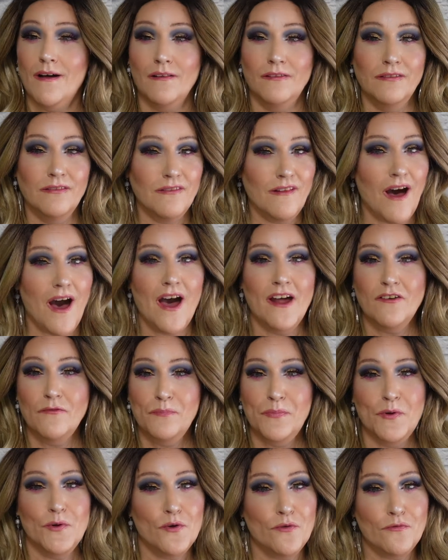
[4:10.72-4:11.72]
a lot
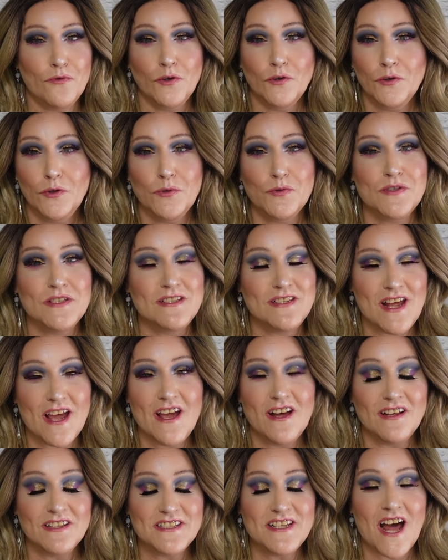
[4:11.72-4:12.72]
of beautiful new
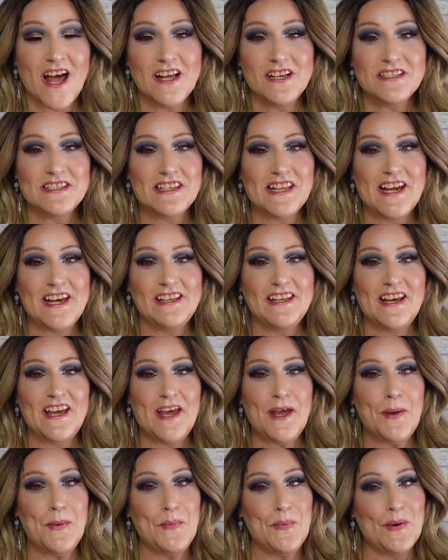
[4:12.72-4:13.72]
styles
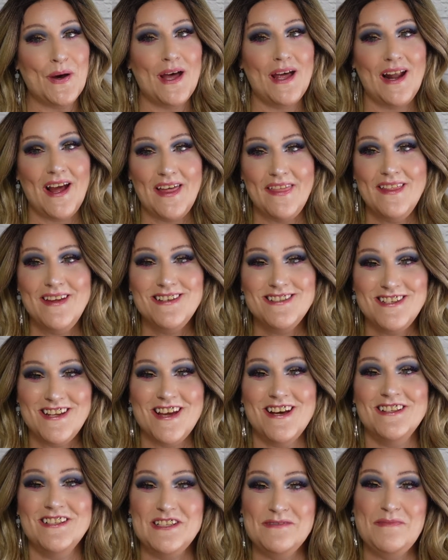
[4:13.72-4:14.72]
lately, but I think
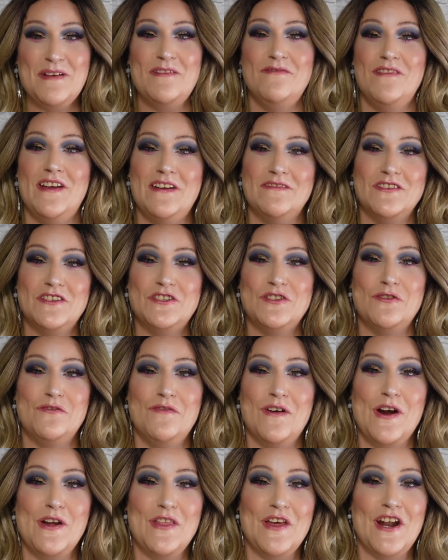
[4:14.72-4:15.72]
Dale is my favorite so
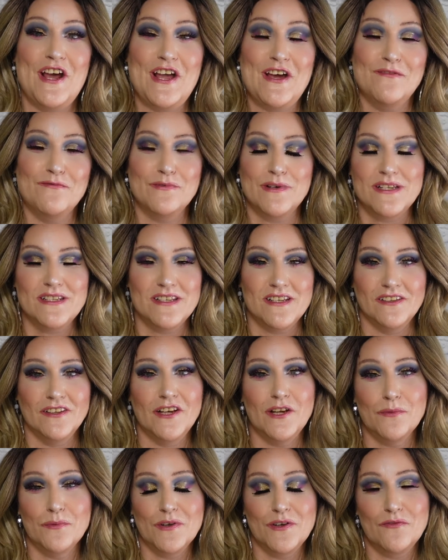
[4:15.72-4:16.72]
far that I have
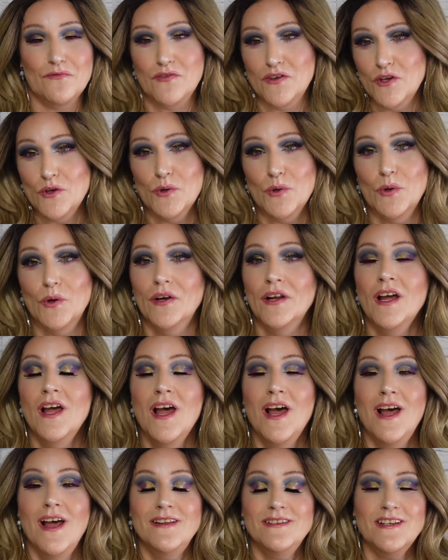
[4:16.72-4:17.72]
recently reviewed.
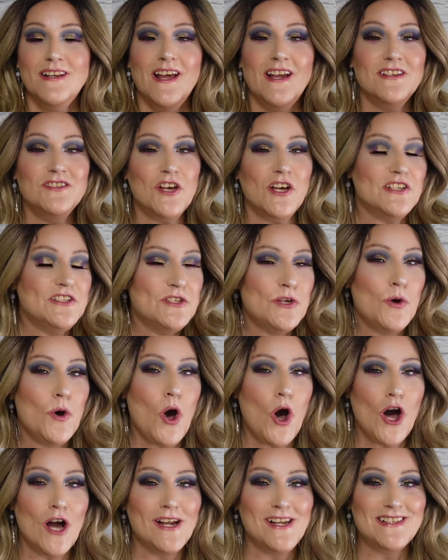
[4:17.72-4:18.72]
Today is also
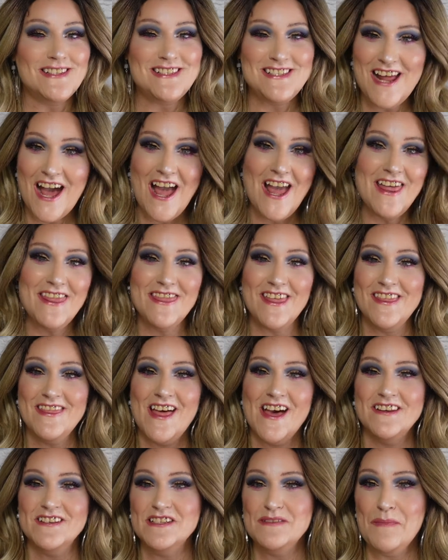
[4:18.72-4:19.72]
August 9th, and
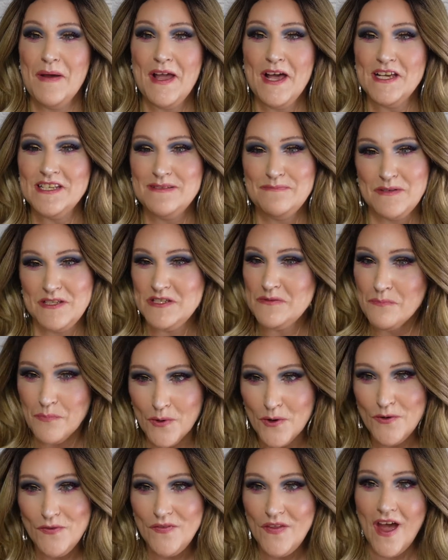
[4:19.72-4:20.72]
that is my husband's
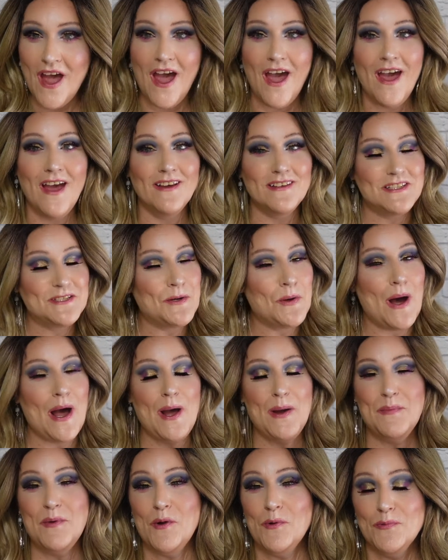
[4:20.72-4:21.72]
birthday, so
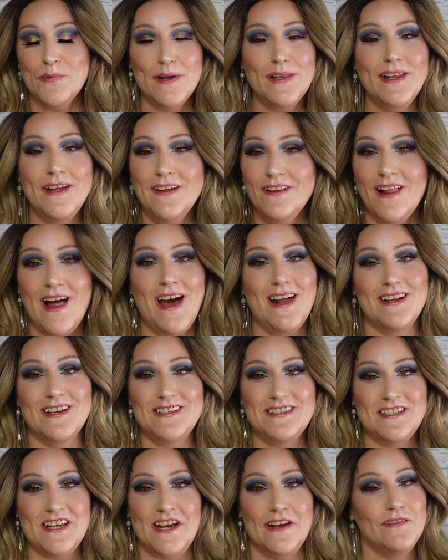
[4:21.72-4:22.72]
I'm really glad I
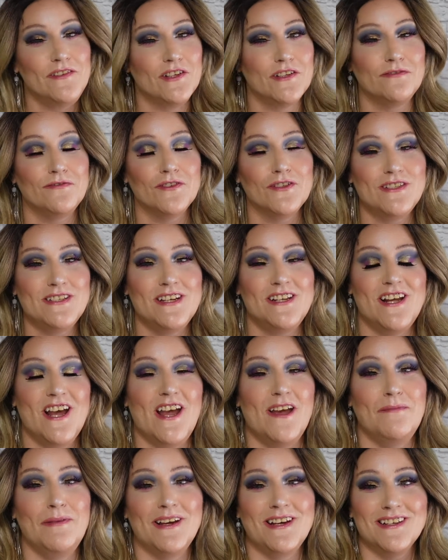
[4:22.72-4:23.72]
saved her for
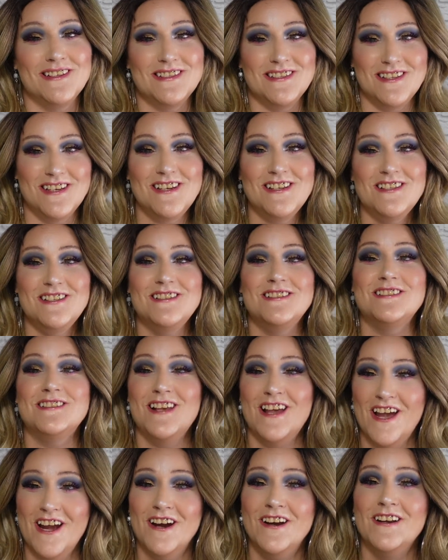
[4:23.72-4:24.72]
today because this
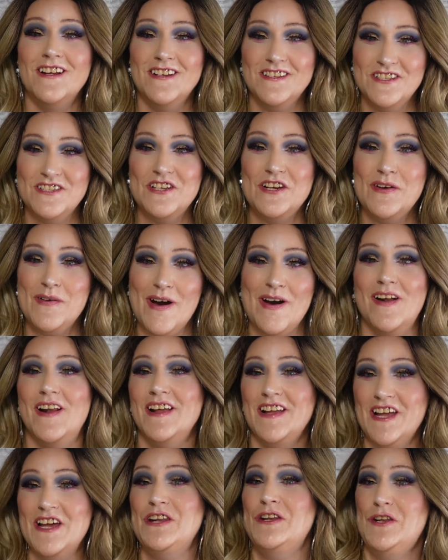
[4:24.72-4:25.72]
hair needs to go out
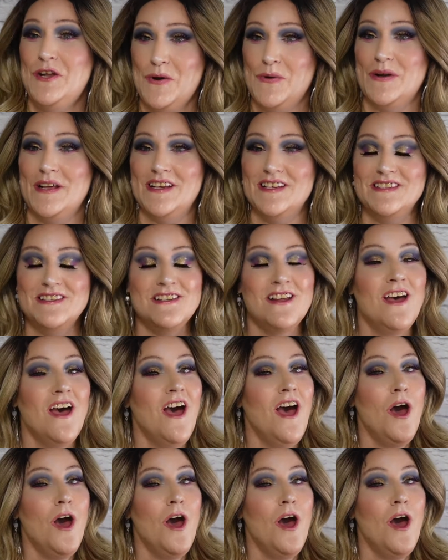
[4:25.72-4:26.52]
and get noticed.